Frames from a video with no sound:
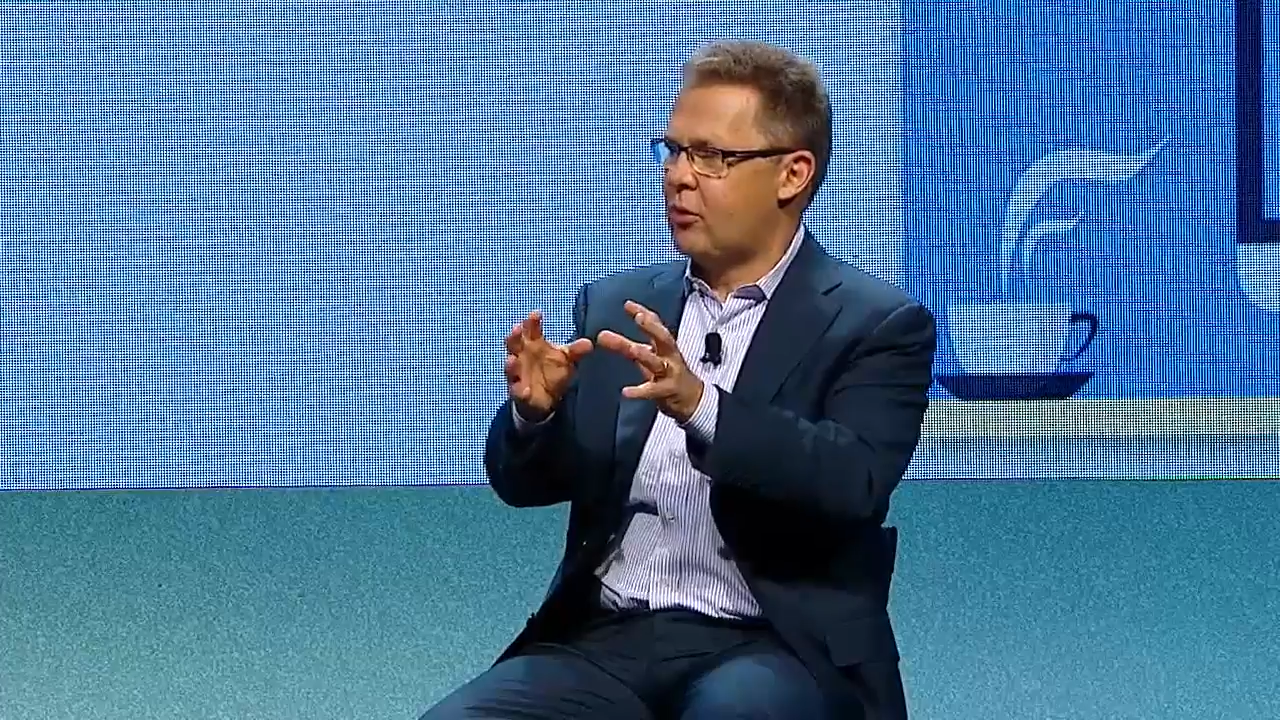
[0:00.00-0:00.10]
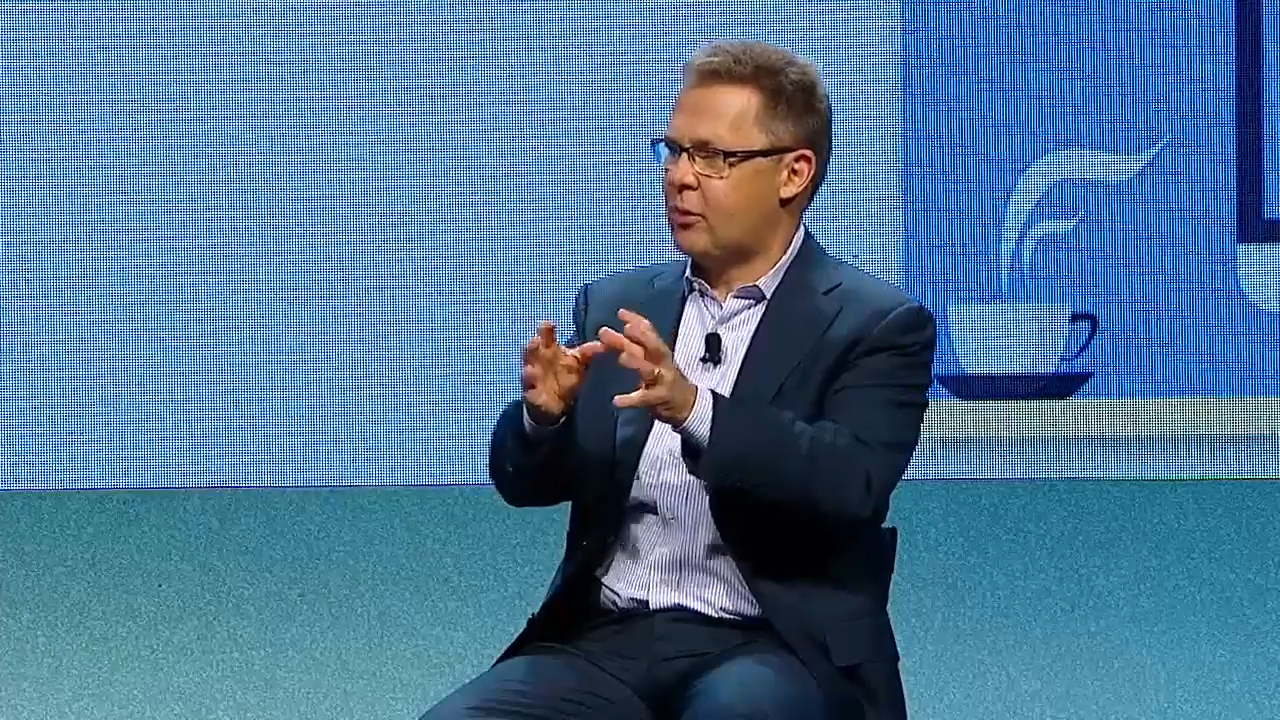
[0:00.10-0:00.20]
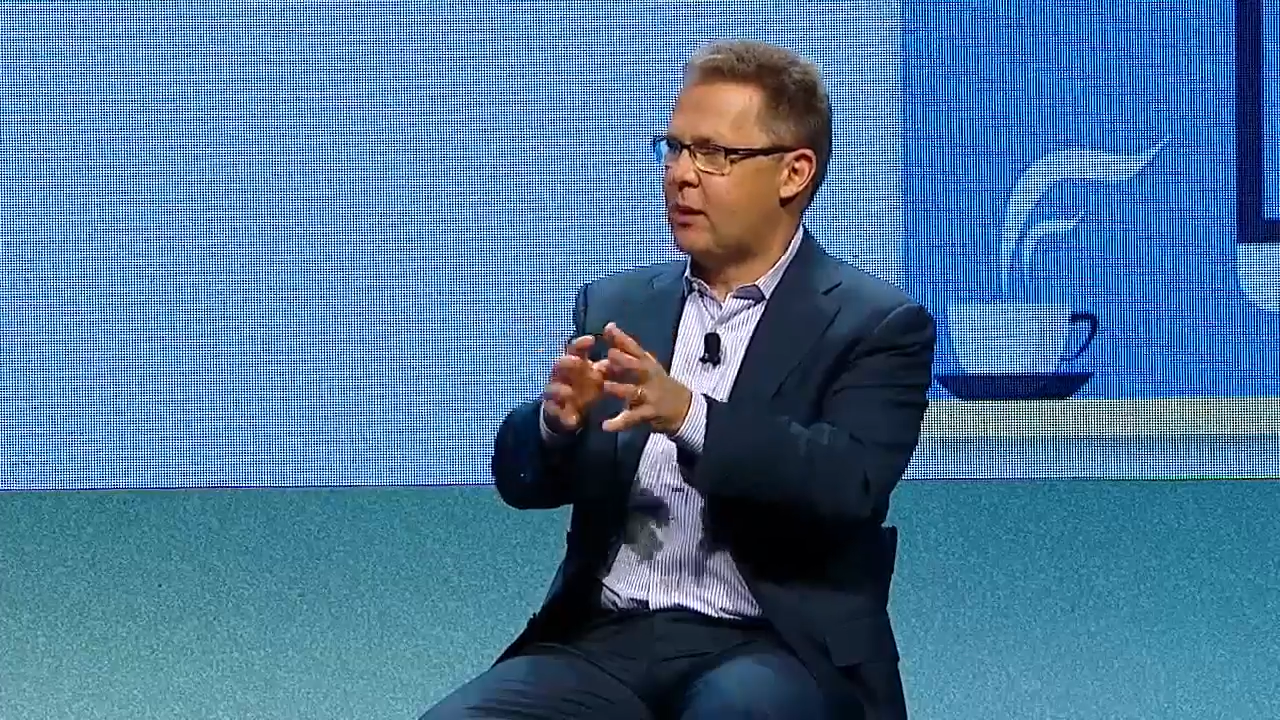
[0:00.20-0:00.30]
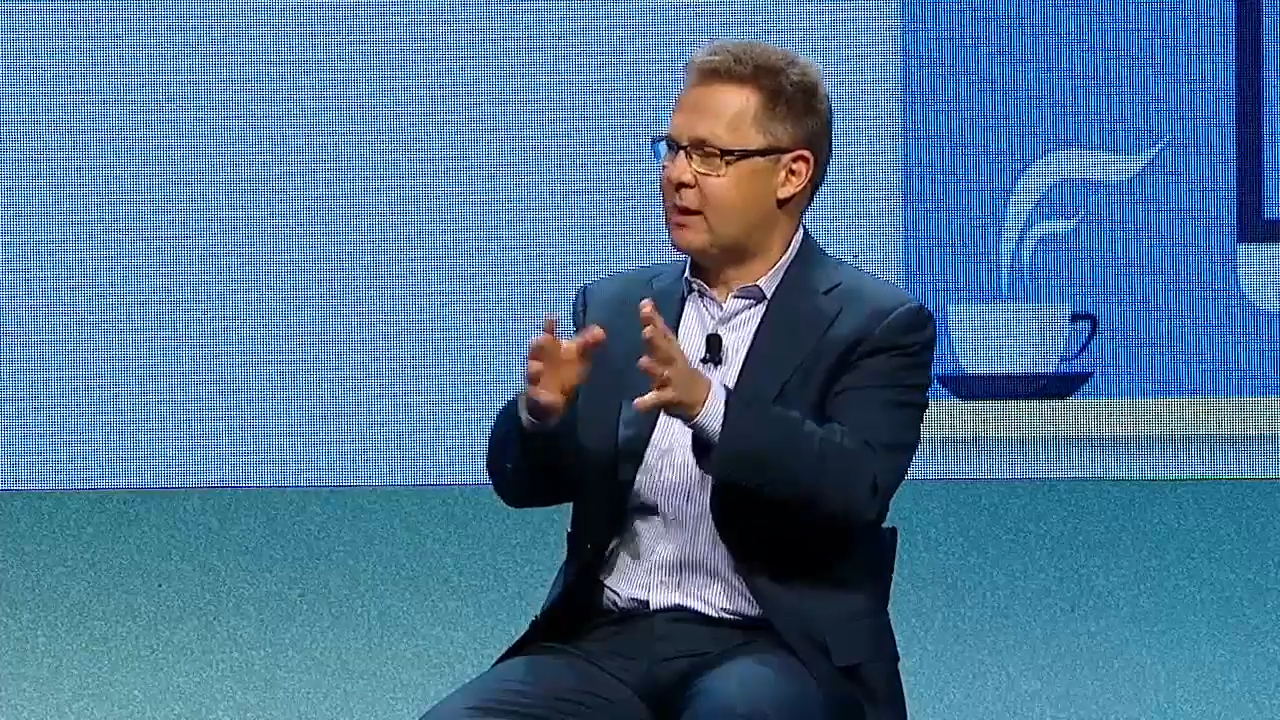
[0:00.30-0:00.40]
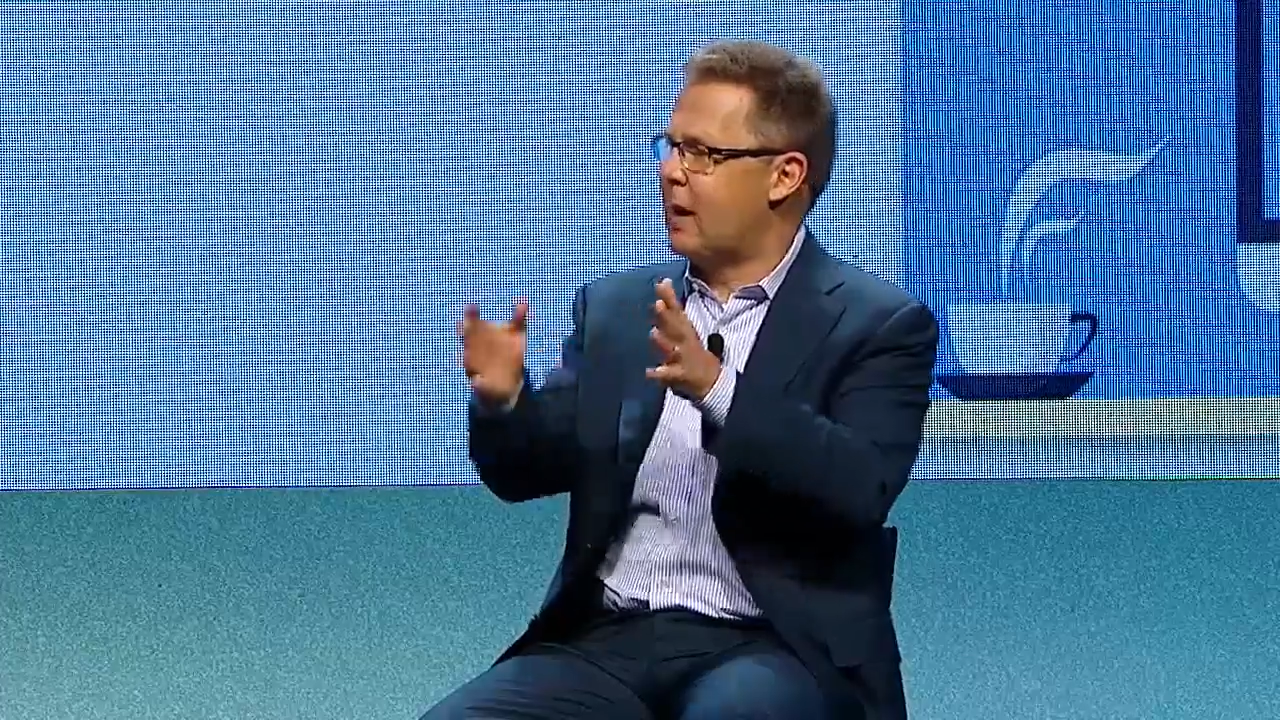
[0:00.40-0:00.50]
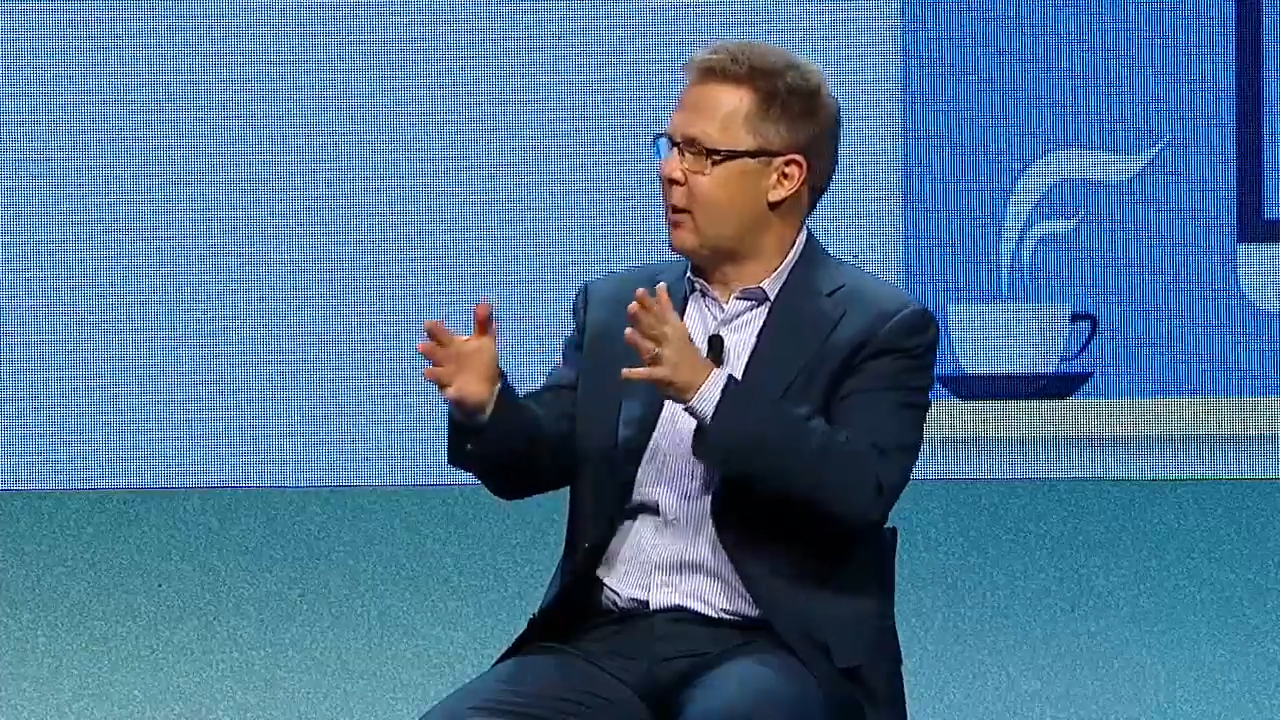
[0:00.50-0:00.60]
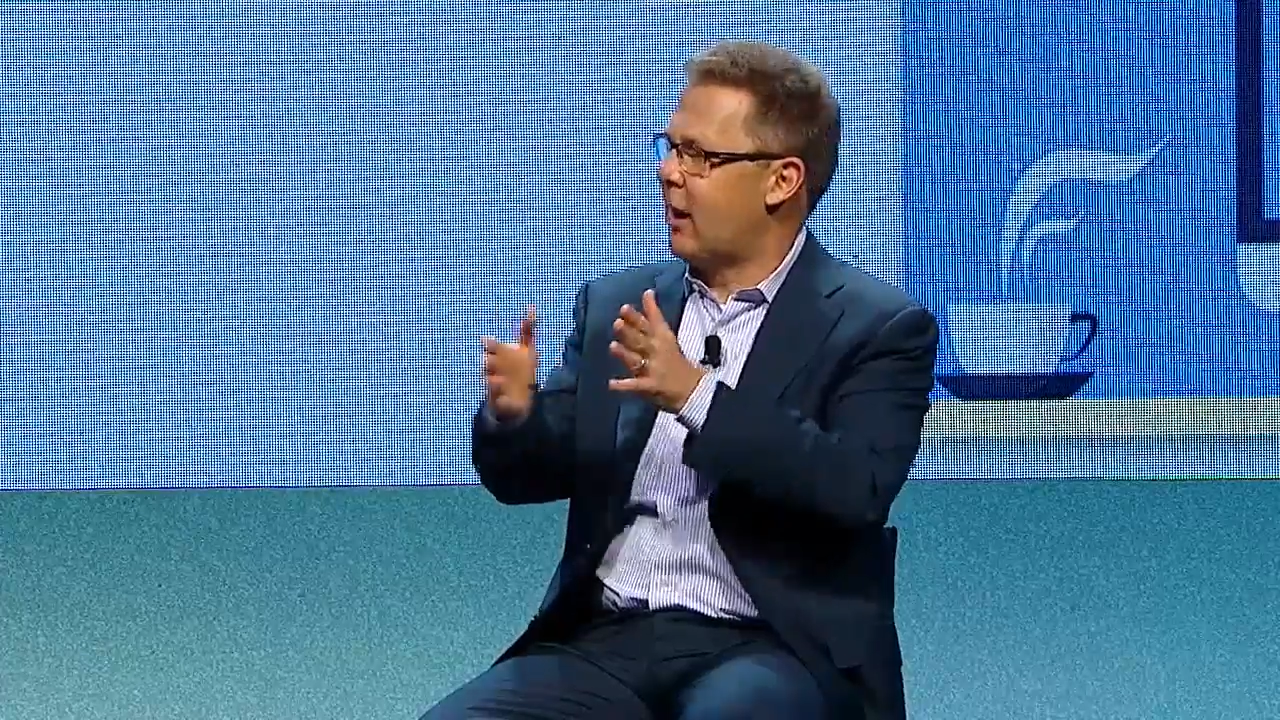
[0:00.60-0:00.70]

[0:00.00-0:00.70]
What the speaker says: some of the data